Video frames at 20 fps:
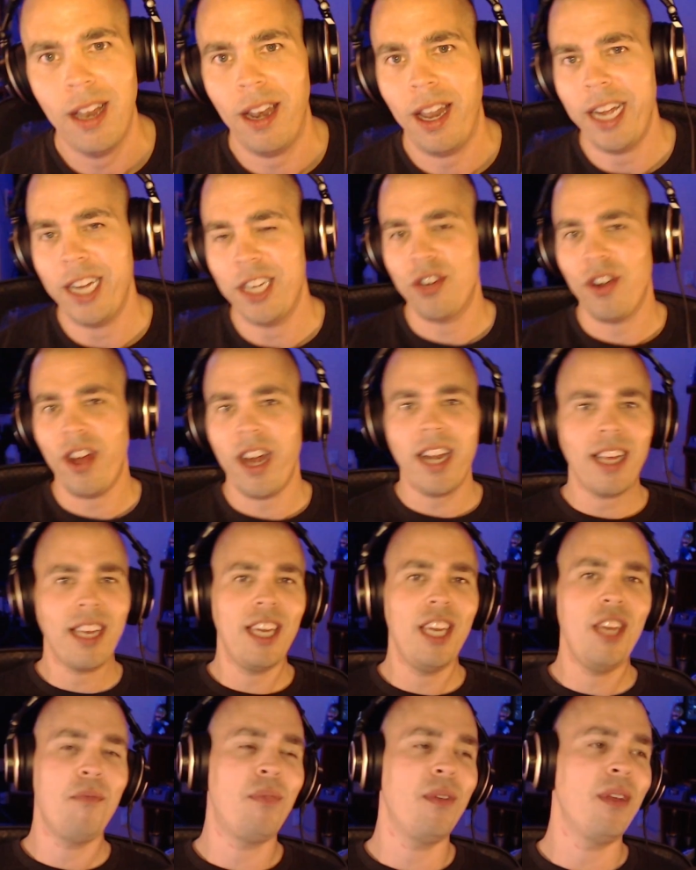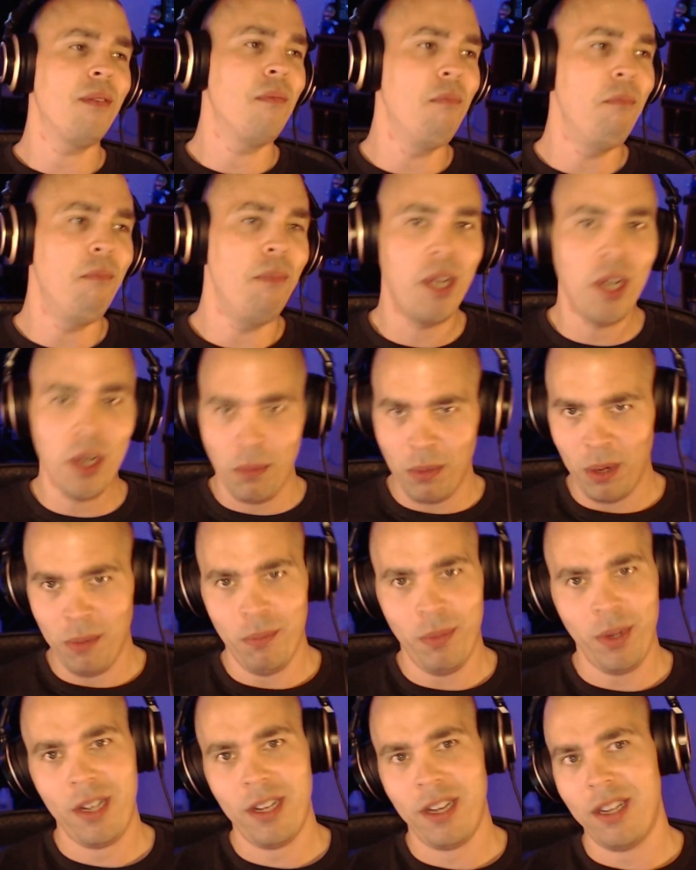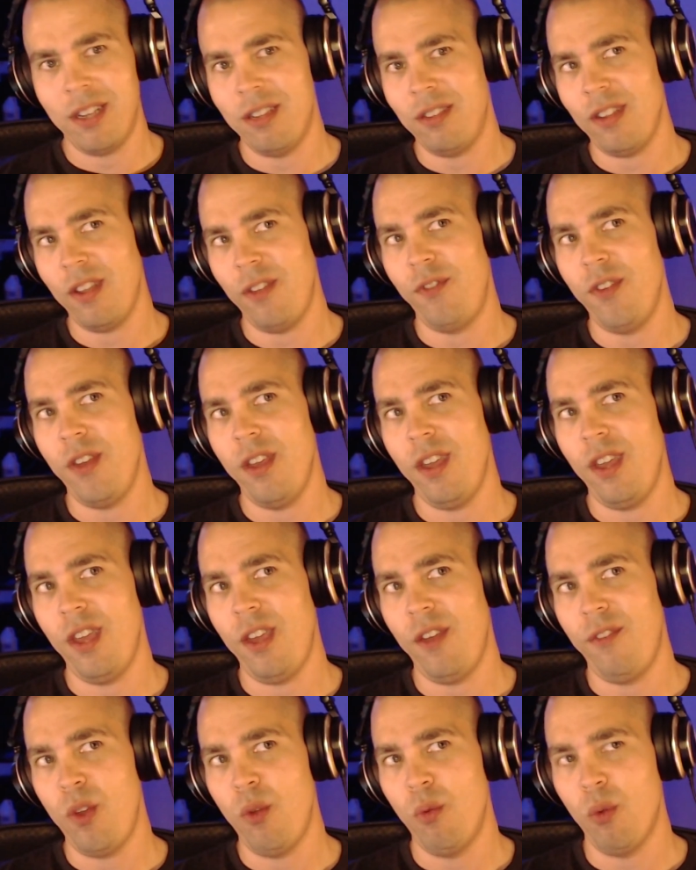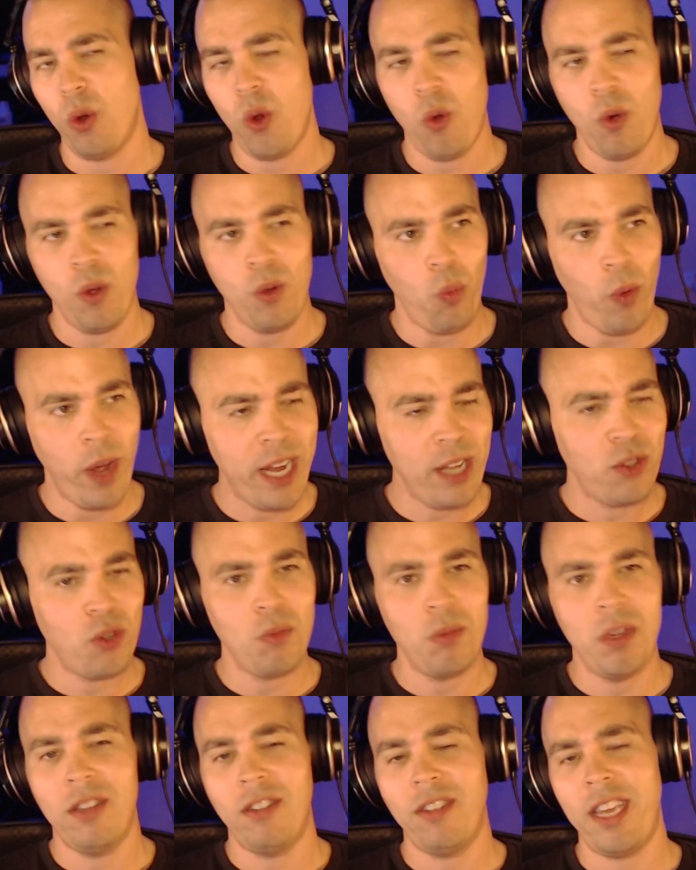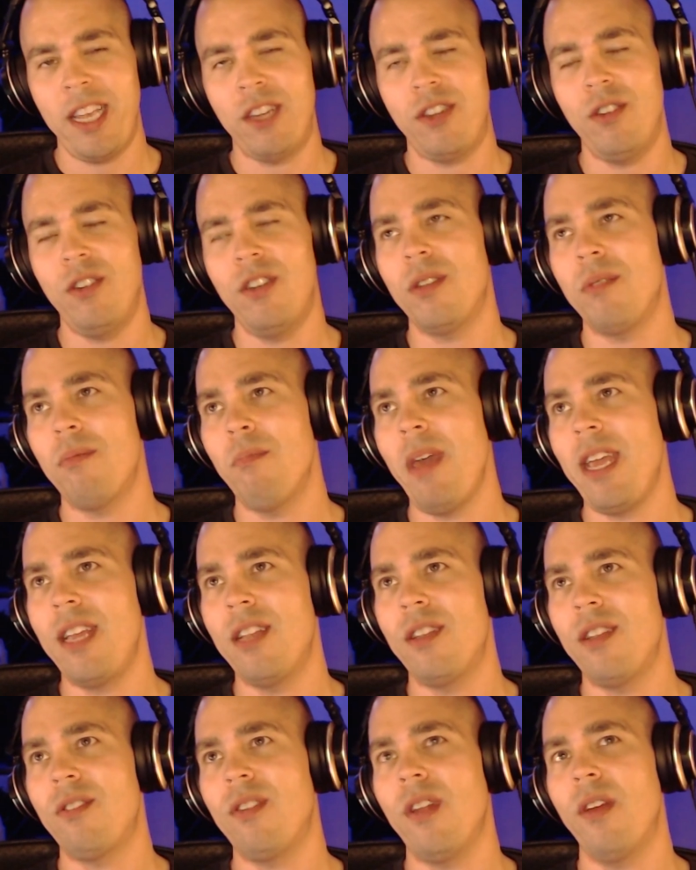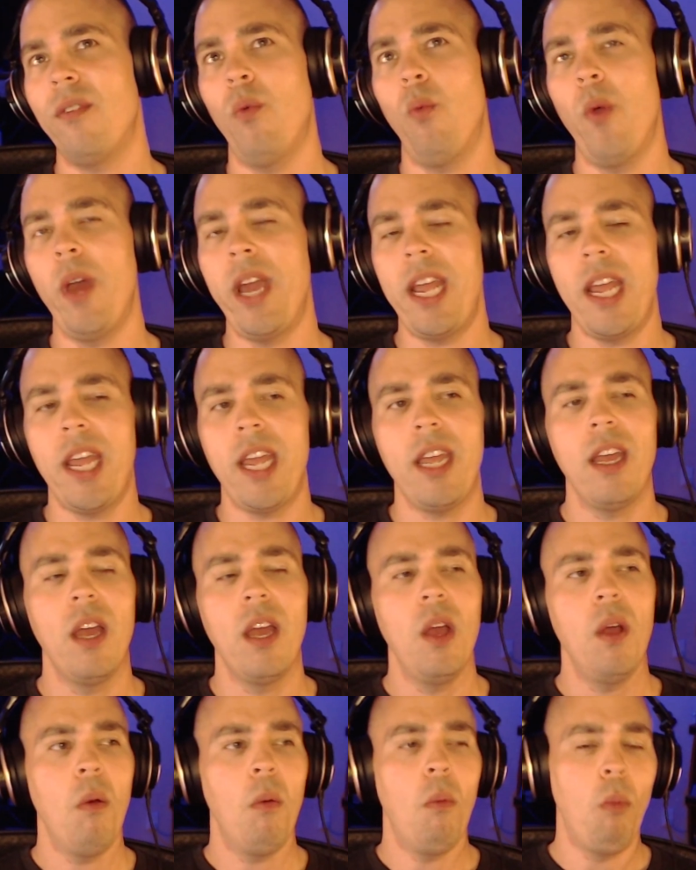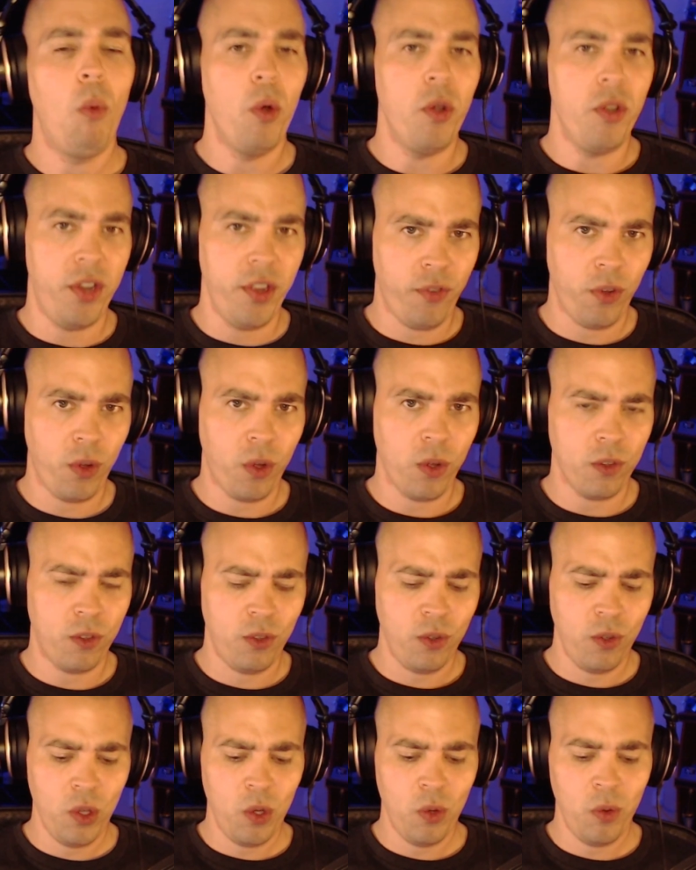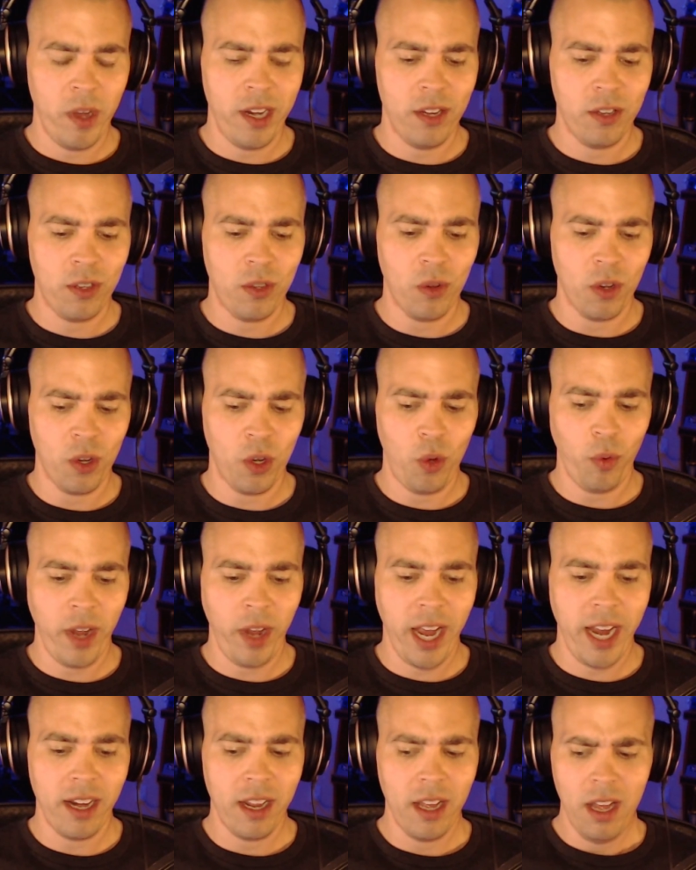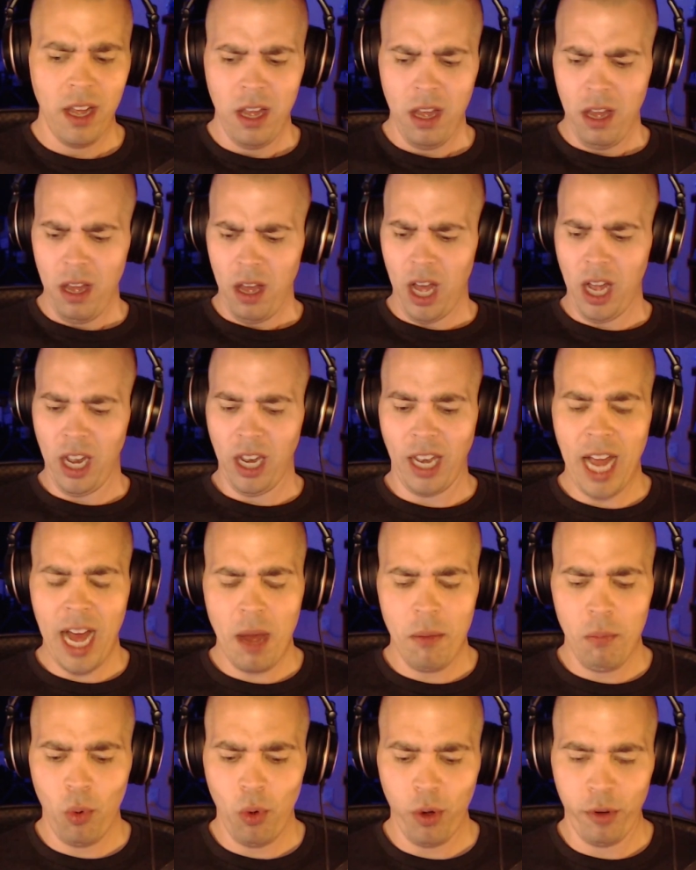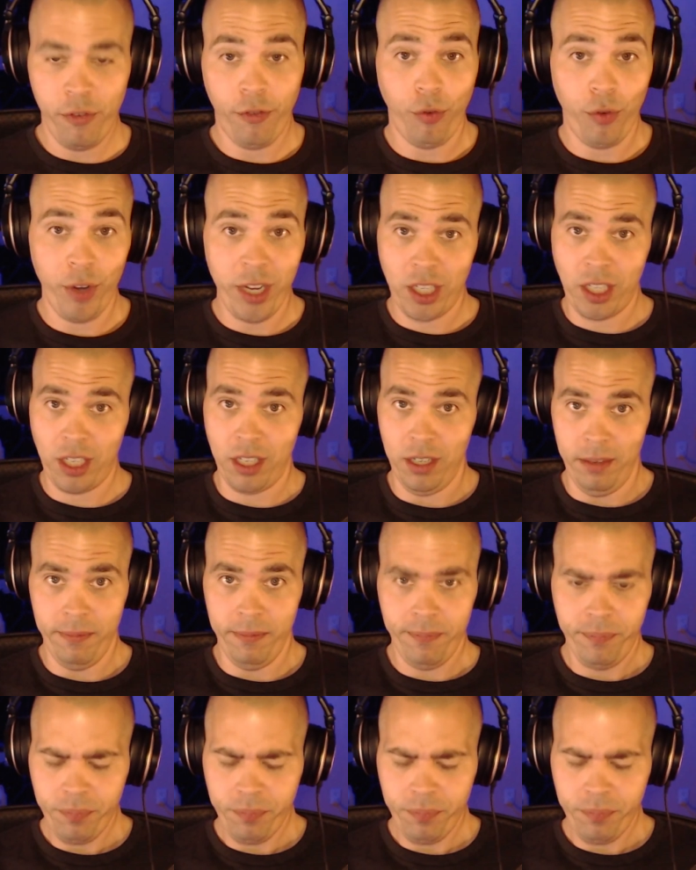Like, try to keep it minimum, because if you record way too many takes, you're just making stuff way more difficult to you, and it's going to create a lot more friction,